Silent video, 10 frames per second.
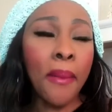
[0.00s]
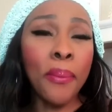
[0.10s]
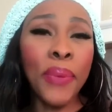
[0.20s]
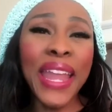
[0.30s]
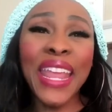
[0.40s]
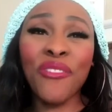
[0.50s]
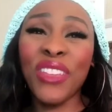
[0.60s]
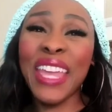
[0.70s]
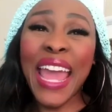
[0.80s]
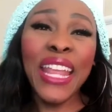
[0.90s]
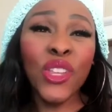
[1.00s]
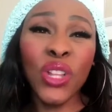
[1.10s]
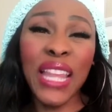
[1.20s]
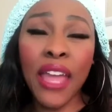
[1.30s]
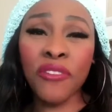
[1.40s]
But if getting
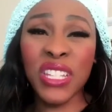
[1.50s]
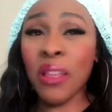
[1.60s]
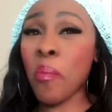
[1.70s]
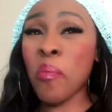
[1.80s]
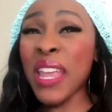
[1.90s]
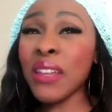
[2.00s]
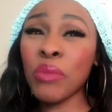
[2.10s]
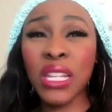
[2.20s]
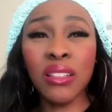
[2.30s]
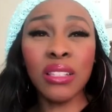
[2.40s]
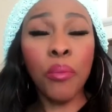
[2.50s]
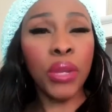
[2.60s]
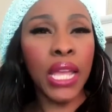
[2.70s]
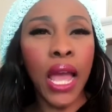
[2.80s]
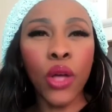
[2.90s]
your life doesn't mean meeting
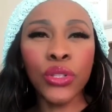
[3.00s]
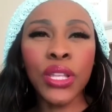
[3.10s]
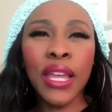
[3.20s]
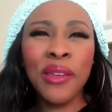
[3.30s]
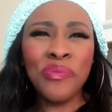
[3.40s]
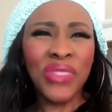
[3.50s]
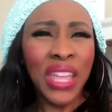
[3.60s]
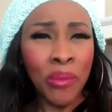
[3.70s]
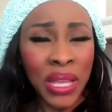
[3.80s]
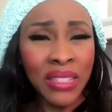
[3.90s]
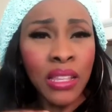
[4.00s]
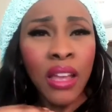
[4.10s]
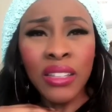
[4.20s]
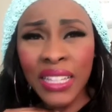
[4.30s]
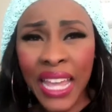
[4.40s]
somebody else, it means
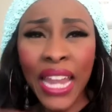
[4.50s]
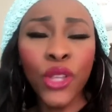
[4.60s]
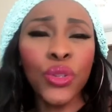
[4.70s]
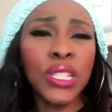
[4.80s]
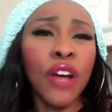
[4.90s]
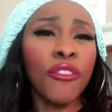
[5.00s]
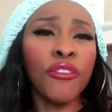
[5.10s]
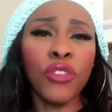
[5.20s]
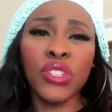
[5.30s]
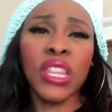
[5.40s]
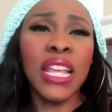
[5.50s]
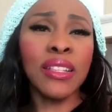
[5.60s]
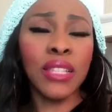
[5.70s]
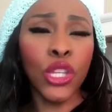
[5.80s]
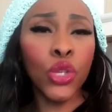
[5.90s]
getting yourself involved in the
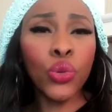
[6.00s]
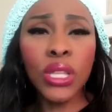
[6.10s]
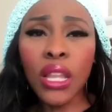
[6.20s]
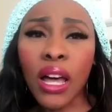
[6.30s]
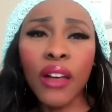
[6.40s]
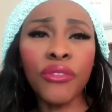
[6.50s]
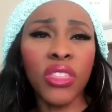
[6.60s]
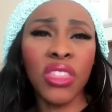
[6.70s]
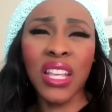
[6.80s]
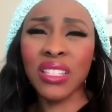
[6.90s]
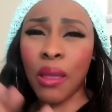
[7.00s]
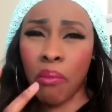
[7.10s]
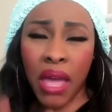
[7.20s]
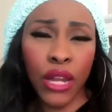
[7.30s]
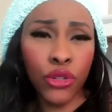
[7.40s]
things that you love, the things that
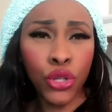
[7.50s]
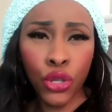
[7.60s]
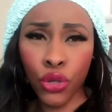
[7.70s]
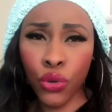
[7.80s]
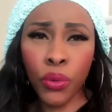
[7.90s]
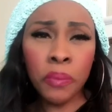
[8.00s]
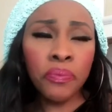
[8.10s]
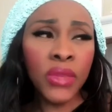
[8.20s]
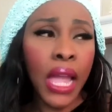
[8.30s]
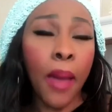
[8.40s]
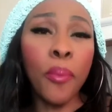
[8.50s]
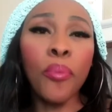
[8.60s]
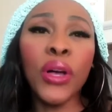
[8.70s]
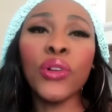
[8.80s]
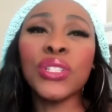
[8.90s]
matter to you,
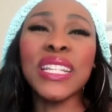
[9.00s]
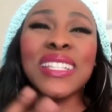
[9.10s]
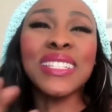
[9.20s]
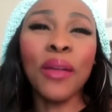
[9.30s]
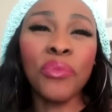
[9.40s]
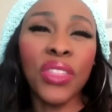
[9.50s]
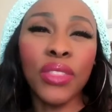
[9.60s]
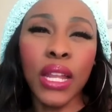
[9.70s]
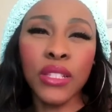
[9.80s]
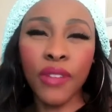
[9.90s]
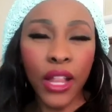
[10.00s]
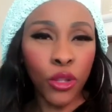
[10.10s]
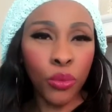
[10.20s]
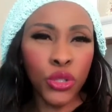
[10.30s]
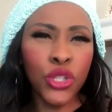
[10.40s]
and building something that is
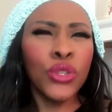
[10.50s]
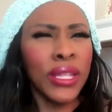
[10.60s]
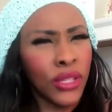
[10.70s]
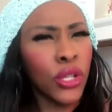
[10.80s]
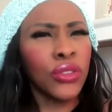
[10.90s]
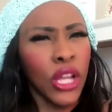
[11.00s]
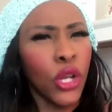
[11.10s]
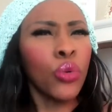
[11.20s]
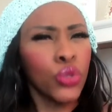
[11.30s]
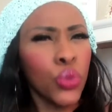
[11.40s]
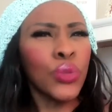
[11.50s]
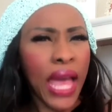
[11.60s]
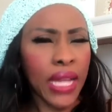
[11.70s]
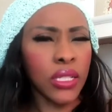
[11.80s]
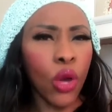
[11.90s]
valuable to you, then go do
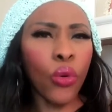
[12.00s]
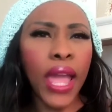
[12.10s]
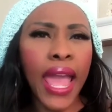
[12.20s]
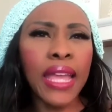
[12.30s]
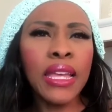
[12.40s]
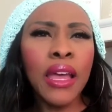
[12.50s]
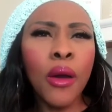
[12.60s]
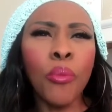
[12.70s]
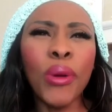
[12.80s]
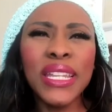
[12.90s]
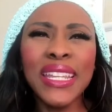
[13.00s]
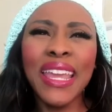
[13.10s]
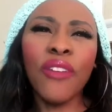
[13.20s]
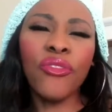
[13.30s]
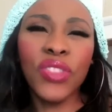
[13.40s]
that, okay? But
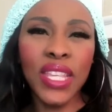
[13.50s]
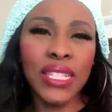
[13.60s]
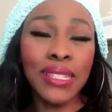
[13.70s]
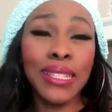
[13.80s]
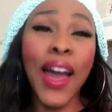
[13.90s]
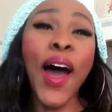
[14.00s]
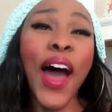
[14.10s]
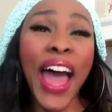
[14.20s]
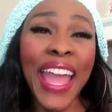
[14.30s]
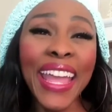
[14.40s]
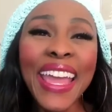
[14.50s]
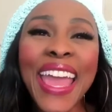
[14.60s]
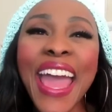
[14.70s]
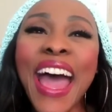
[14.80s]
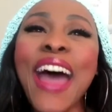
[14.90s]
give this guy
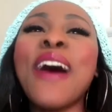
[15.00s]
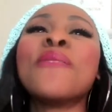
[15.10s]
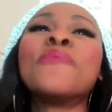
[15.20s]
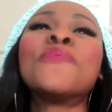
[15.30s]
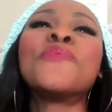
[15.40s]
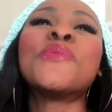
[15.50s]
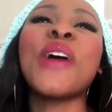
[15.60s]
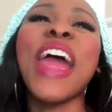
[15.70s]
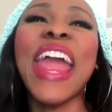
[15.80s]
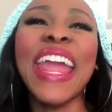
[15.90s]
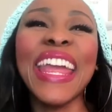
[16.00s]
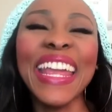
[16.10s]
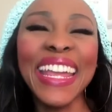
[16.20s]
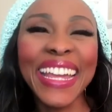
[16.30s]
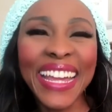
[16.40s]
a
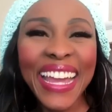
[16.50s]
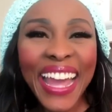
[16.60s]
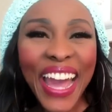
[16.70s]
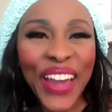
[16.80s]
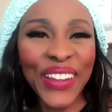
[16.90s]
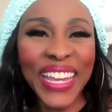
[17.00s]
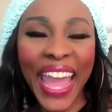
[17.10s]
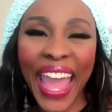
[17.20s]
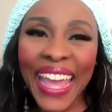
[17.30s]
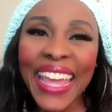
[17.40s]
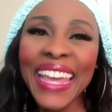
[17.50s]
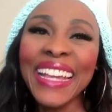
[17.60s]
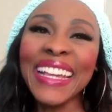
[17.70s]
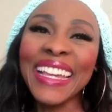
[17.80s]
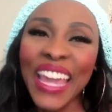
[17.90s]
break, okay?
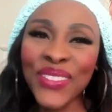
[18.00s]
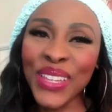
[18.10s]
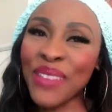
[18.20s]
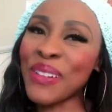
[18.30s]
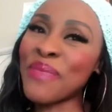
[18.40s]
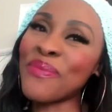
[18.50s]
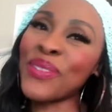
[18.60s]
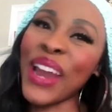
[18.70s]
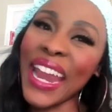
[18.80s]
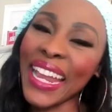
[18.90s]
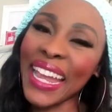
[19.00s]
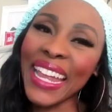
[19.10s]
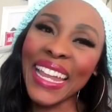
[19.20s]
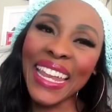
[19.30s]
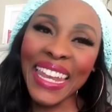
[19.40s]
Give him a break.
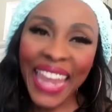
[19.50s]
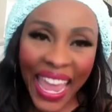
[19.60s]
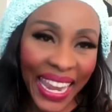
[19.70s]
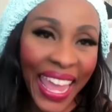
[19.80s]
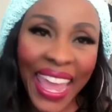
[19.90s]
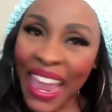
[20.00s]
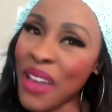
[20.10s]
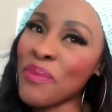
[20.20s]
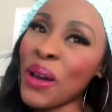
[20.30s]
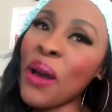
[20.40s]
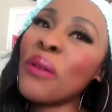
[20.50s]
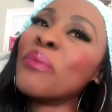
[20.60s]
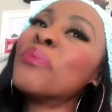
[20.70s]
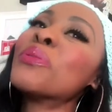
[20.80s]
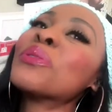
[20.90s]
Let him
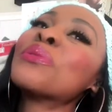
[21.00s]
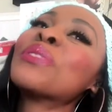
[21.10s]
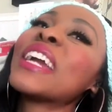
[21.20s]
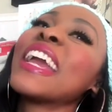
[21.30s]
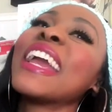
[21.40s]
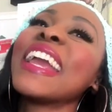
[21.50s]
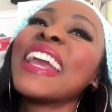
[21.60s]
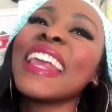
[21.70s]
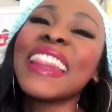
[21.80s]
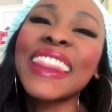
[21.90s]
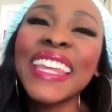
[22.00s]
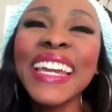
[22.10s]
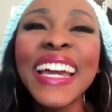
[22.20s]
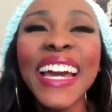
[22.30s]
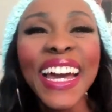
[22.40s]
breathe,
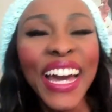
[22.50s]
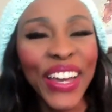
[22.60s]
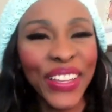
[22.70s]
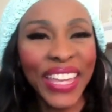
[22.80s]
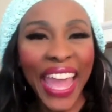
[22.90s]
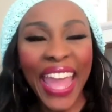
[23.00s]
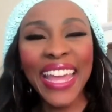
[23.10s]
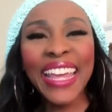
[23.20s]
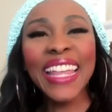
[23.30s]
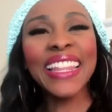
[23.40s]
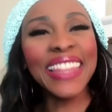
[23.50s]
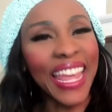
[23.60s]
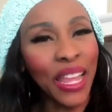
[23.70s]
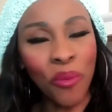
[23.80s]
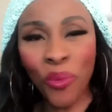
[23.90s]
okay?
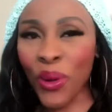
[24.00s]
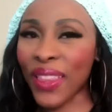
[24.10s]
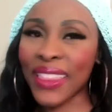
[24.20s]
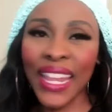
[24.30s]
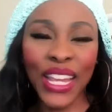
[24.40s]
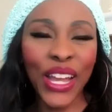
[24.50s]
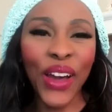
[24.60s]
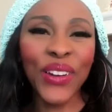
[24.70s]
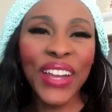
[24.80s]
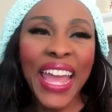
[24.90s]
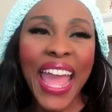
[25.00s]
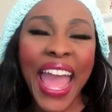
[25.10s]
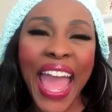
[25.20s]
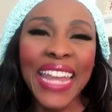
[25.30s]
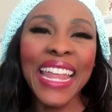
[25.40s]
Let him breathe, let it go,
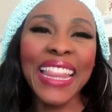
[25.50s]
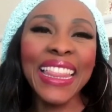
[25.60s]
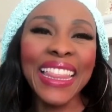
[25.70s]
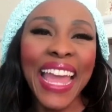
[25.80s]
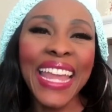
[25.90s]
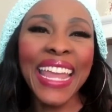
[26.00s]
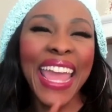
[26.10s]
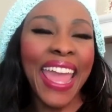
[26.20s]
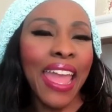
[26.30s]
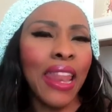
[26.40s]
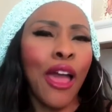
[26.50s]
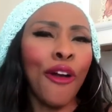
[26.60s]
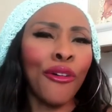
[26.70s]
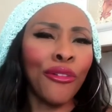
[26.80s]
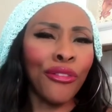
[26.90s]
and let it
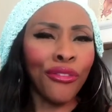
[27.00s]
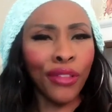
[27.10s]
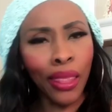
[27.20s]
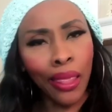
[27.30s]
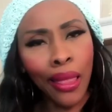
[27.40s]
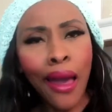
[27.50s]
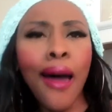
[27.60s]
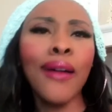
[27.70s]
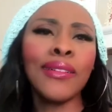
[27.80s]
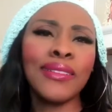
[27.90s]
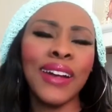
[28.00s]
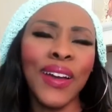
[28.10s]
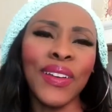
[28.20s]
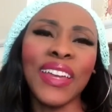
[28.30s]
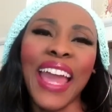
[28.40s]
flow,
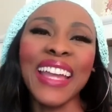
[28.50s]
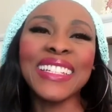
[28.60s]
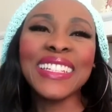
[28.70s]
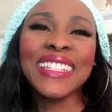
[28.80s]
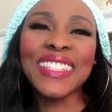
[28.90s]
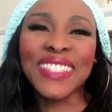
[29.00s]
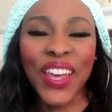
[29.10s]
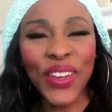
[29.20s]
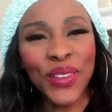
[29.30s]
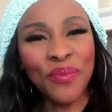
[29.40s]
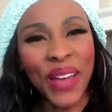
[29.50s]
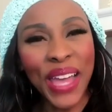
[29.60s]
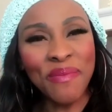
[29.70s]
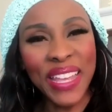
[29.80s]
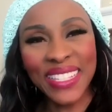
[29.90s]
okay? So
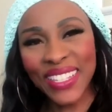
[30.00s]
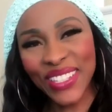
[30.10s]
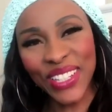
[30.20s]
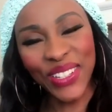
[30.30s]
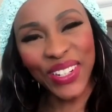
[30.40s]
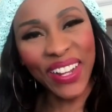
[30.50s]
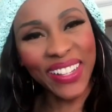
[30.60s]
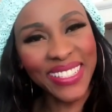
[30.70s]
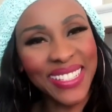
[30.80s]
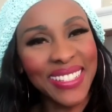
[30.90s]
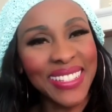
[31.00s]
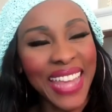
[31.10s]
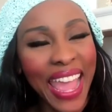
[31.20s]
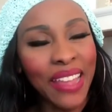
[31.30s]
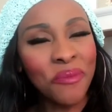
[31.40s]
my message to you girls
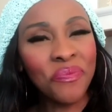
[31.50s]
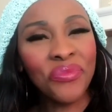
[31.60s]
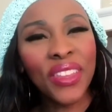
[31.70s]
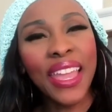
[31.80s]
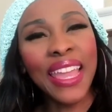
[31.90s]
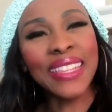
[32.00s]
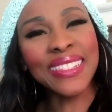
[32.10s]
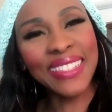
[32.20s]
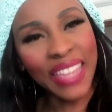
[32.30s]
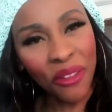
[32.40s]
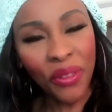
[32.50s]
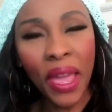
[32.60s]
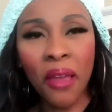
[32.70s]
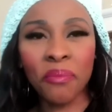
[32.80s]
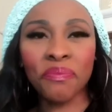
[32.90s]
today is give
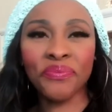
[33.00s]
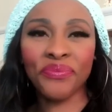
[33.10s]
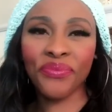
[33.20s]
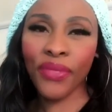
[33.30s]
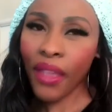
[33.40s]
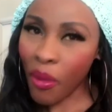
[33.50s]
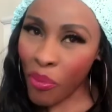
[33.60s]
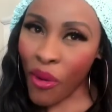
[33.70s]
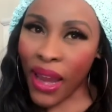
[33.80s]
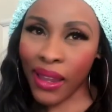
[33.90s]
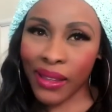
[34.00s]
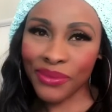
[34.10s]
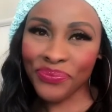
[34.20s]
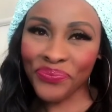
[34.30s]
him a break.